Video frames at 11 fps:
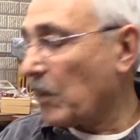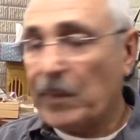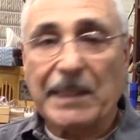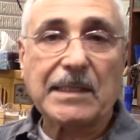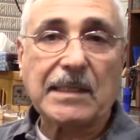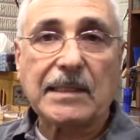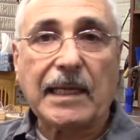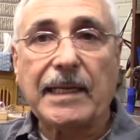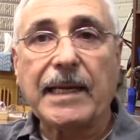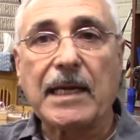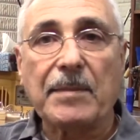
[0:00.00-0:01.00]
pieces that
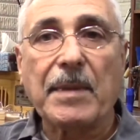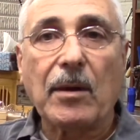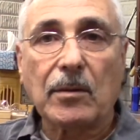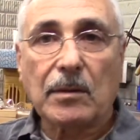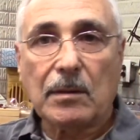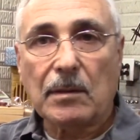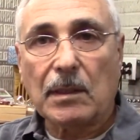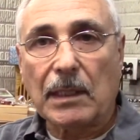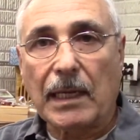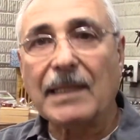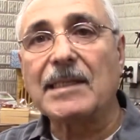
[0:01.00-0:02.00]
they come out
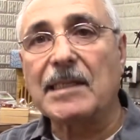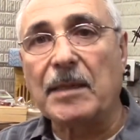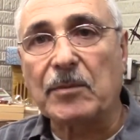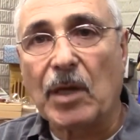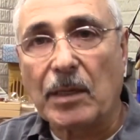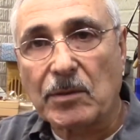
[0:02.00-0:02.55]
at the same time.